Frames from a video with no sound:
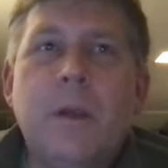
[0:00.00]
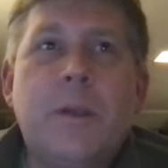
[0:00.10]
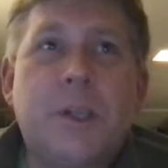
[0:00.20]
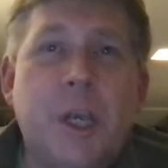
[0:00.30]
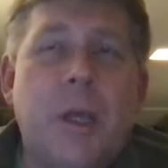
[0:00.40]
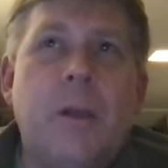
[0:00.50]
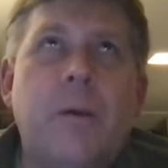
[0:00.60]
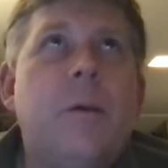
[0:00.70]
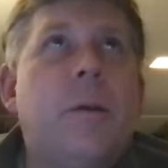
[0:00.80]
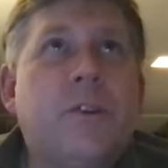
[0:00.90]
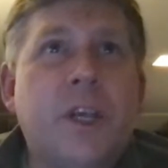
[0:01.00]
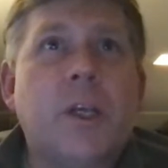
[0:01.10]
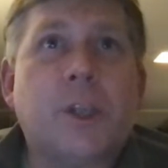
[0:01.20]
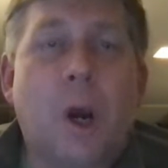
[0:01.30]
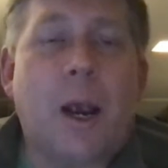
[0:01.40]

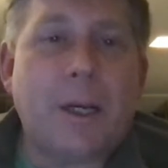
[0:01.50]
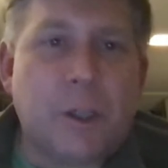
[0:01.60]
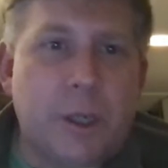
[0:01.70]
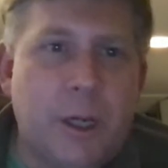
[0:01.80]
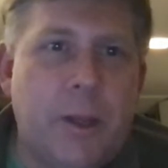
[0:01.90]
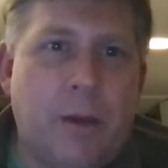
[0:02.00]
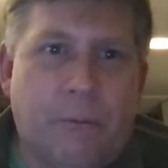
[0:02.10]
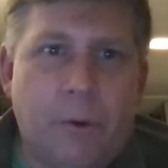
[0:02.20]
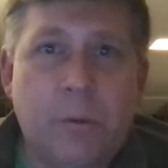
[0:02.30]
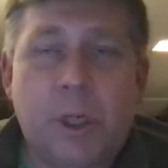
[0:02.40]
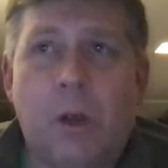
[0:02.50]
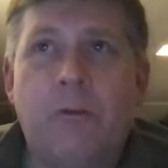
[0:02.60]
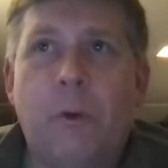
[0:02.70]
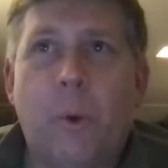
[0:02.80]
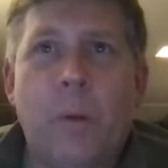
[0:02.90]
TSR actually did that for themselves
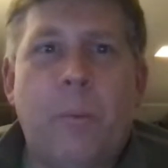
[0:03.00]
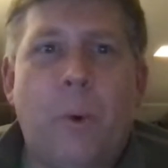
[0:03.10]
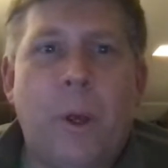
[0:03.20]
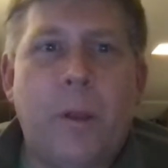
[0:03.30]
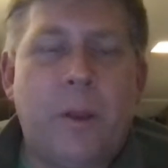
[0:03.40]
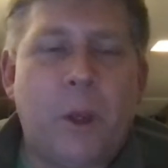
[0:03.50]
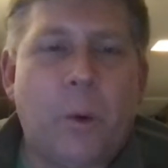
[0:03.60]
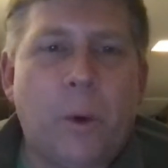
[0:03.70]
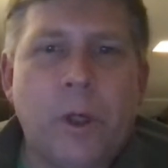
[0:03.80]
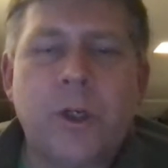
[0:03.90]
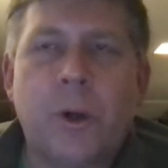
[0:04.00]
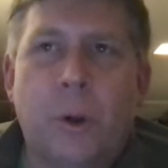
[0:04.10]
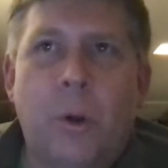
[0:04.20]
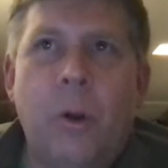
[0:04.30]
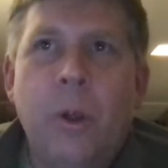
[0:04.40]
at one point. The
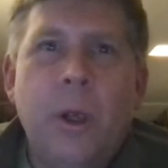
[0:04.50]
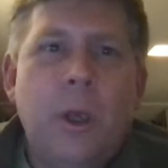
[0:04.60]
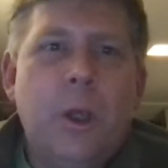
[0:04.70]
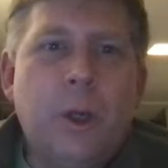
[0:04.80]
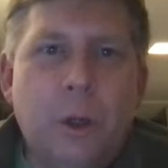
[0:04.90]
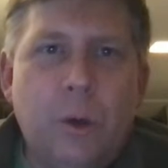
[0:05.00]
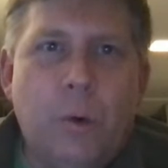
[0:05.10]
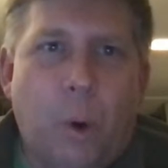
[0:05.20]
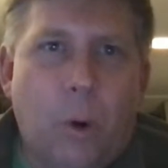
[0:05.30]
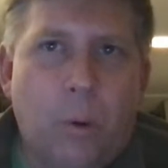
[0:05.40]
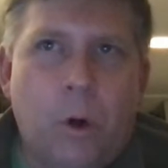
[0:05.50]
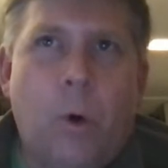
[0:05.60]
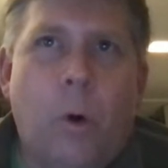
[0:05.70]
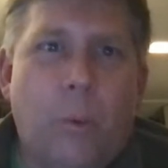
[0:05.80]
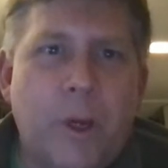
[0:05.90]
original
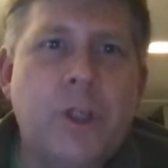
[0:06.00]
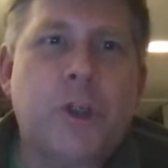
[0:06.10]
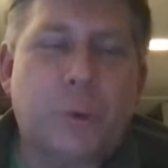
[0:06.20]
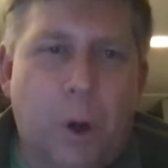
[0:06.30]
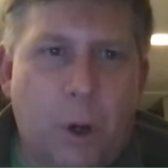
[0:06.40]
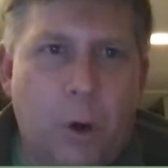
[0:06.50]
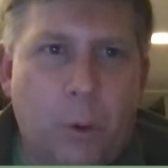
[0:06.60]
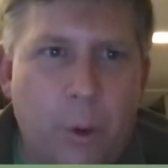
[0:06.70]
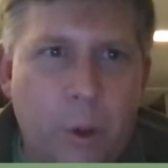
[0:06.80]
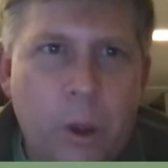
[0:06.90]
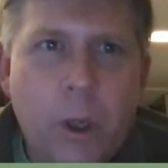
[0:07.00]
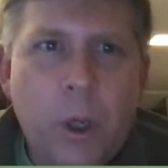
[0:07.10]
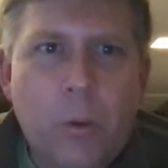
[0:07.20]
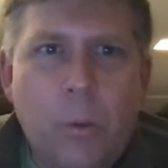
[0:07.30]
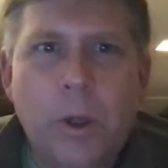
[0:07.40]
Goristro
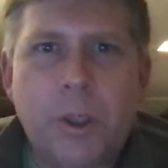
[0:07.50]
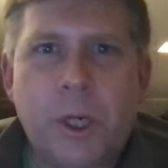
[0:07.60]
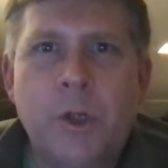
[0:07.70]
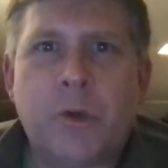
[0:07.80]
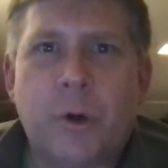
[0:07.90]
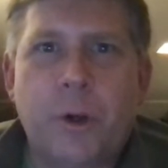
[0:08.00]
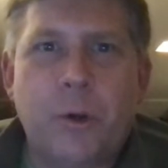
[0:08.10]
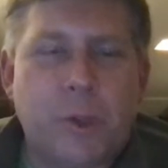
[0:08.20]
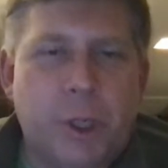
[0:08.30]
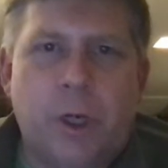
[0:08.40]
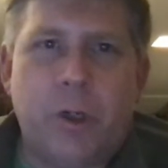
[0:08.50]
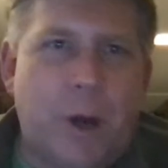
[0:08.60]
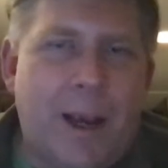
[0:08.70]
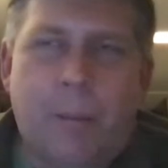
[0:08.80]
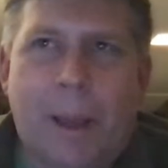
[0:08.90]
was introduced in a
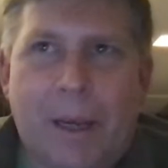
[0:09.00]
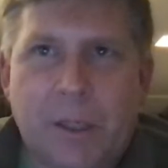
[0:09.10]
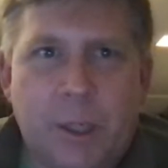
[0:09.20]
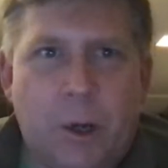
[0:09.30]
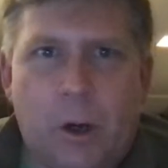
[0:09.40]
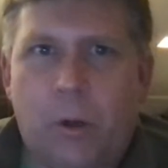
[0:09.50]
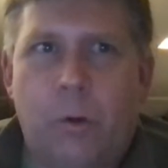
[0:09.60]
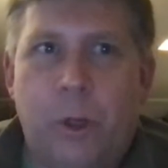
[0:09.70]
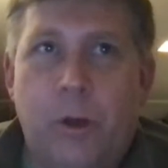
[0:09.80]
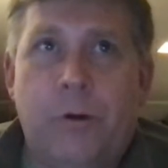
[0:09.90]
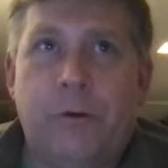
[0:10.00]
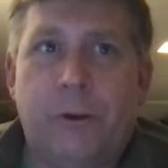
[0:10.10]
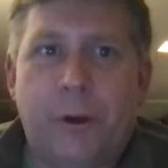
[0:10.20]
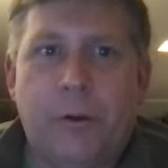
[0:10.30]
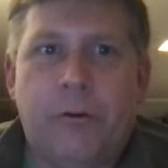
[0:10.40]
Dragon magazine article years and
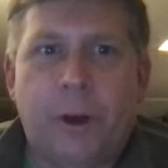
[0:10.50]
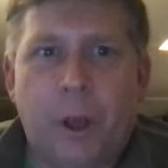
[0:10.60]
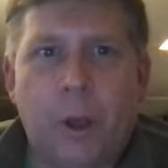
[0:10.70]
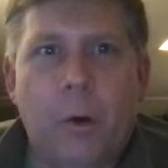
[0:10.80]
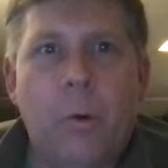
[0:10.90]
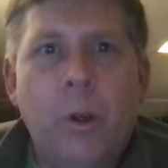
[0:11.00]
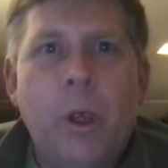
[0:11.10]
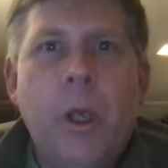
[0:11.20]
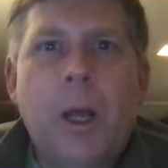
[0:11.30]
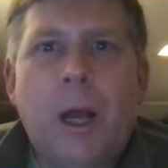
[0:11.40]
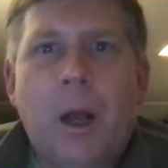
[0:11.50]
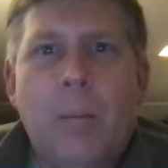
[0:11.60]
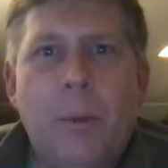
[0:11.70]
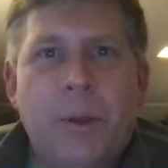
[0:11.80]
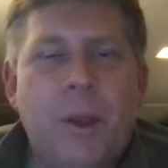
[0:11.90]
years ago,
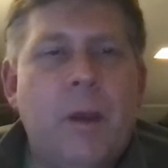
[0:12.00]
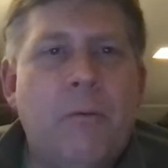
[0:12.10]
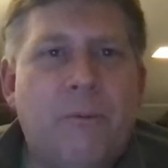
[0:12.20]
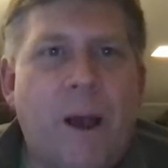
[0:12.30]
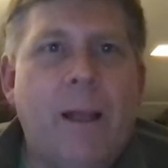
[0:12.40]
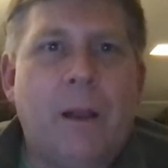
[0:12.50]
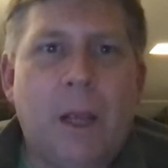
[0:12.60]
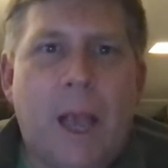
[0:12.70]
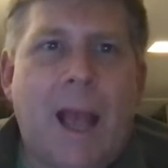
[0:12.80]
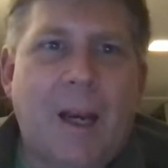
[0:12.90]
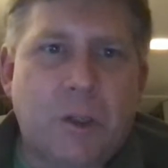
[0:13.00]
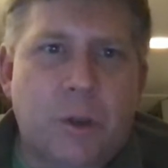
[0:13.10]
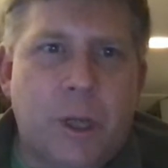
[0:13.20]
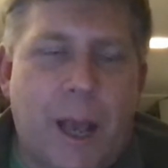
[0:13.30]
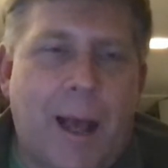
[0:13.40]
but then finally
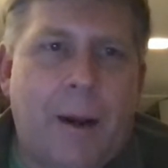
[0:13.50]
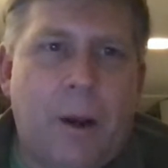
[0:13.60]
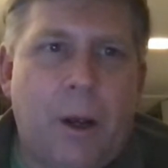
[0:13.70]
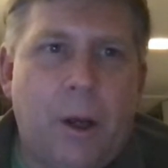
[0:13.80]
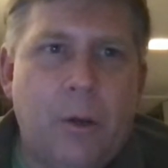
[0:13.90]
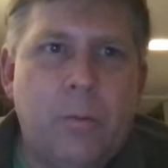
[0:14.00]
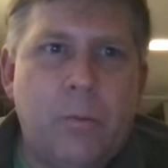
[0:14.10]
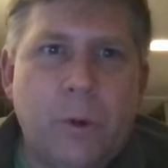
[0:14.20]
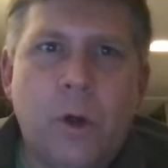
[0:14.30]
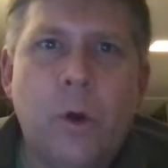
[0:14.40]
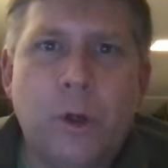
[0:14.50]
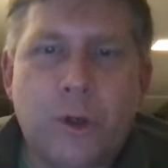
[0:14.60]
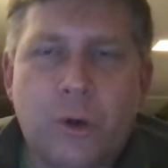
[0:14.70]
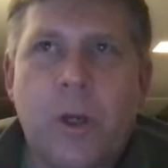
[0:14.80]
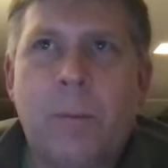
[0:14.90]
actually got a good
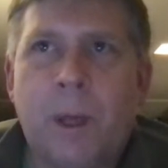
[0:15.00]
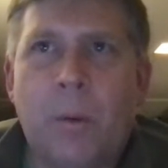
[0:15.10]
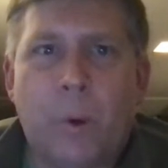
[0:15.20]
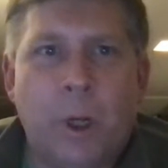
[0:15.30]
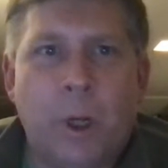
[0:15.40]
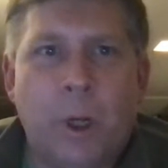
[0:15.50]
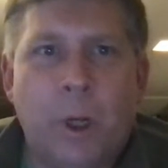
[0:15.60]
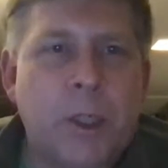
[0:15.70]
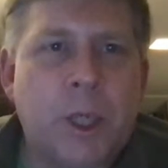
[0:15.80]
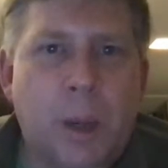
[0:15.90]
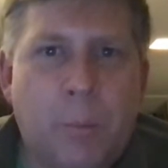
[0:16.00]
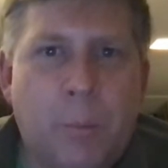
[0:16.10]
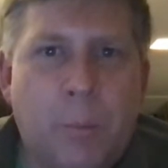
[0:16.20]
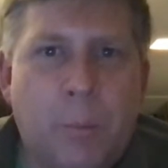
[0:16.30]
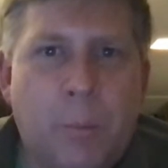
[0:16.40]
treatment once Planescape
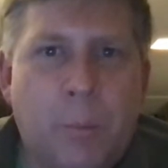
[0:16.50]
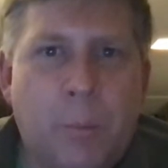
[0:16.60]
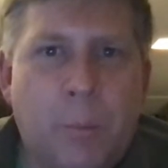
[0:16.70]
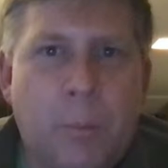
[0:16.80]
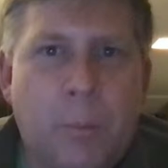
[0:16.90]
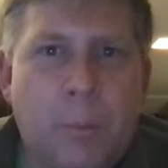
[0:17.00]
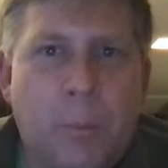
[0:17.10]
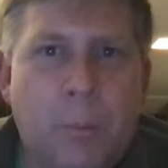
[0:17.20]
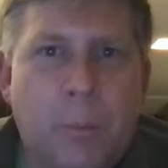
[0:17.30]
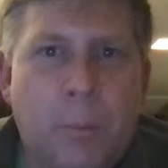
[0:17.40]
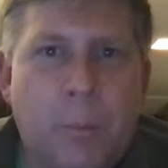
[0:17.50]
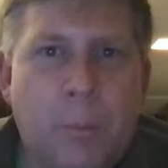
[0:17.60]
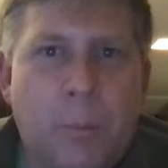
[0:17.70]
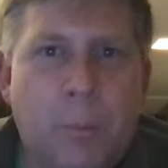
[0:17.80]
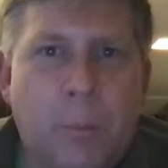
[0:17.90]
rolled around, and they used it as one
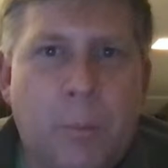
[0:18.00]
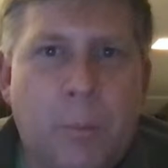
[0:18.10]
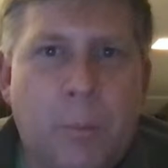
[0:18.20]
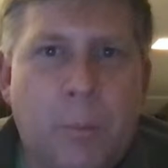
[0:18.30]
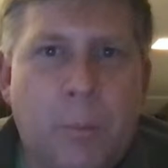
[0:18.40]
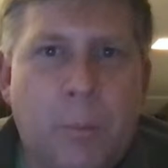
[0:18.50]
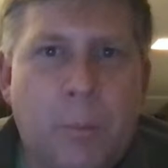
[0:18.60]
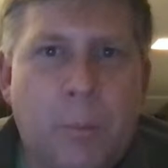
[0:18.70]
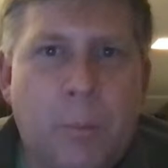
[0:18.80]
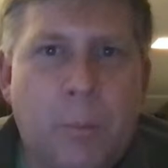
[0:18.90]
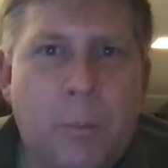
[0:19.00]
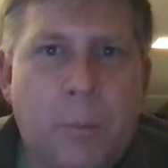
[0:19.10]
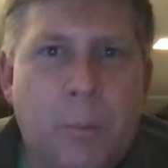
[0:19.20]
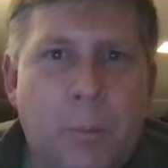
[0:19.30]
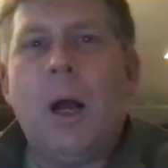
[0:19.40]
of the demons in Planescape.
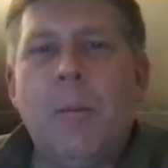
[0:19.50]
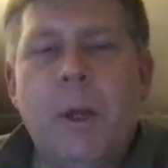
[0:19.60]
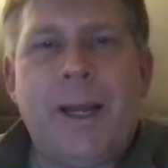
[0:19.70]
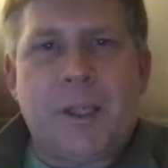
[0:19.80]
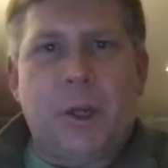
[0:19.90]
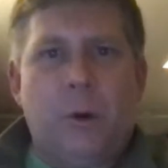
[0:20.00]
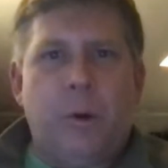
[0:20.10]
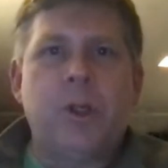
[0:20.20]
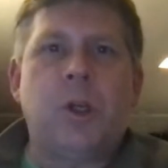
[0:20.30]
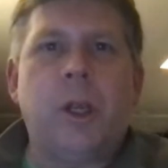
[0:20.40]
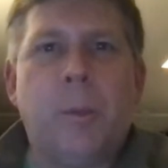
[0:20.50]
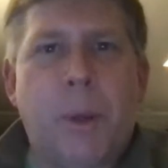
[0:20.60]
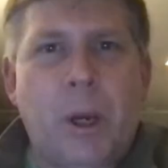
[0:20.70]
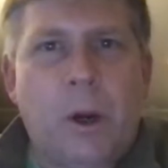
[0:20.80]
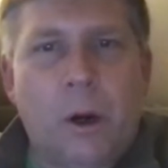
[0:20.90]
But as it originally
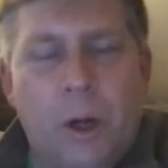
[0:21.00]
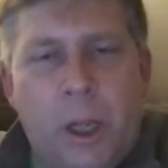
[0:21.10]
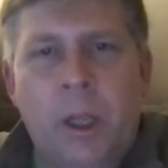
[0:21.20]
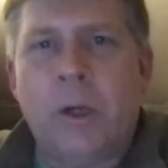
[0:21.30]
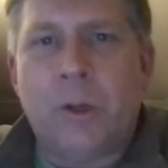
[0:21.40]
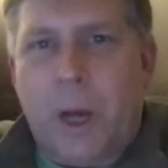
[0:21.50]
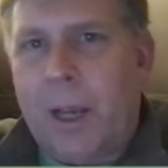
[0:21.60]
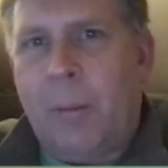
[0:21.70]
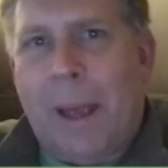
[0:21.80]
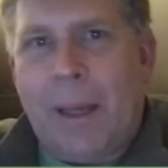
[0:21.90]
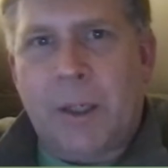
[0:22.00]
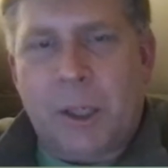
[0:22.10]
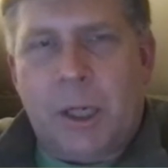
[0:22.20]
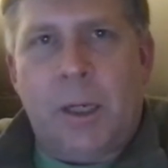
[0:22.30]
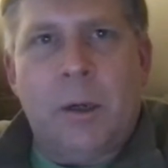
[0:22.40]
appeared in Dragon
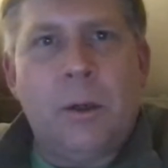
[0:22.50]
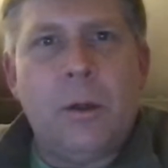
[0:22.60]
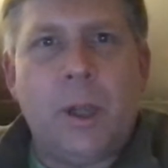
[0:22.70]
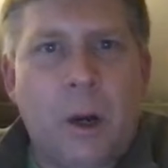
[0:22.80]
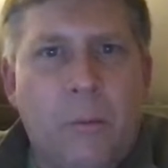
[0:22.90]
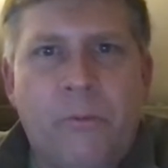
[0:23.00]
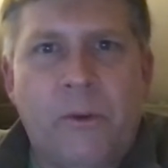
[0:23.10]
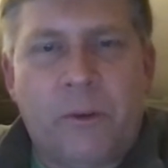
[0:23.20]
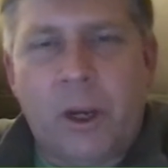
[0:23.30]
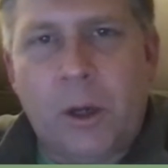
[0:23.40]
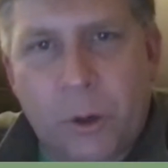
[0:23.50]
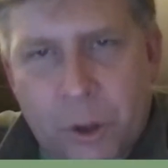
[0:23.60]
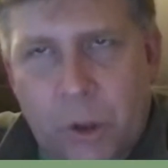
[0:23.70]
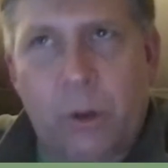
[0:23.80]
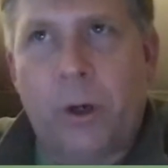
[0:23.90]
magazine, 15 years
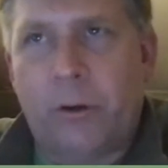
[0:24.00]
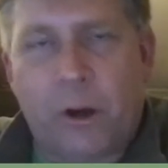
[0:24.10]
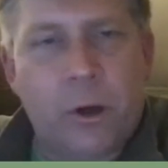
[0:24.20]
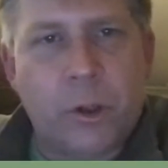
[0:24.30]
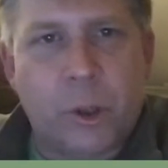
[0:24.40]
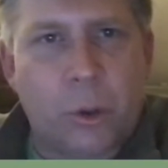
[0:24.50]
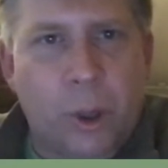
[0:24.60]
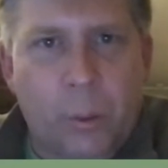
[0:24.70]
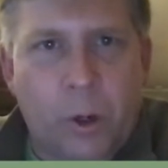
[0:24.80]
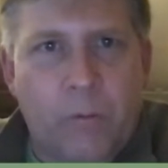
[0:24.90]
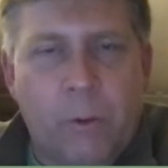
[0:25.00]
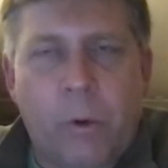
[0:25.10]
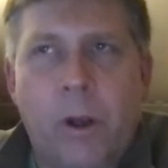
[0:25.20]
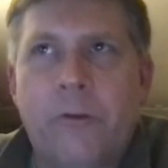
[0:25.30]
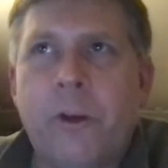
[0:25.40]
earlier, 10 years earlier, whatever it
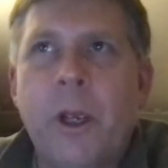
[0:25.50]
was,